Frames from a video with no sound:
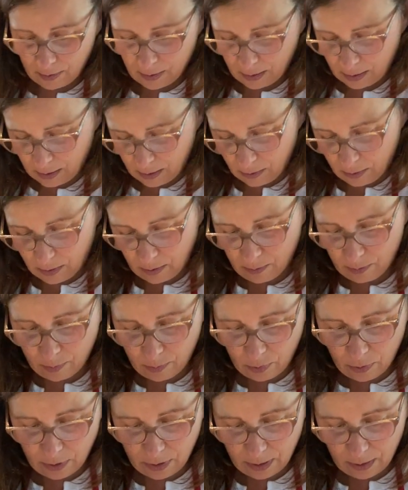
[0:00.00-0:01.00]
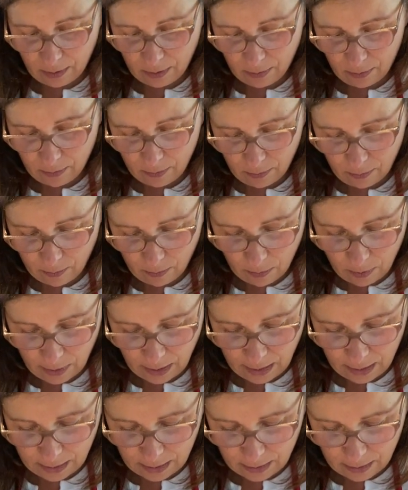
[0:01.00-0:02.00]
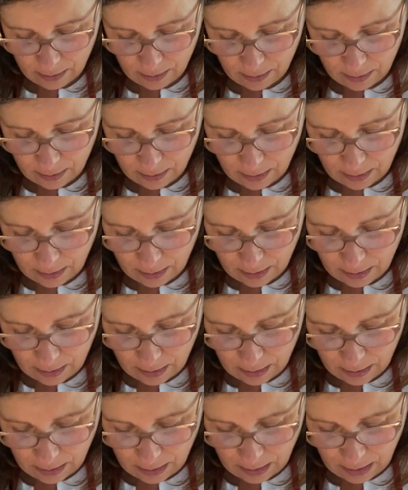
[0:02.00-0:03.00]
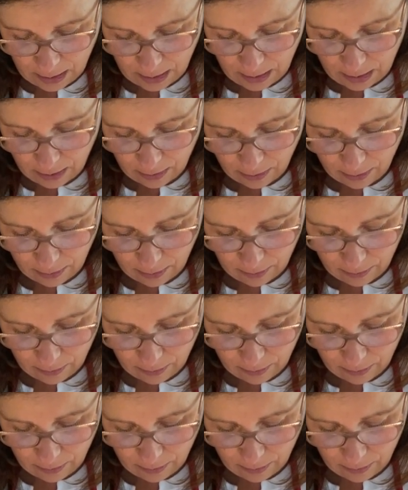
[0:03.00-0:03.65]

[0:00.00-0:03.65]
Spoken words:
And you can put it right here.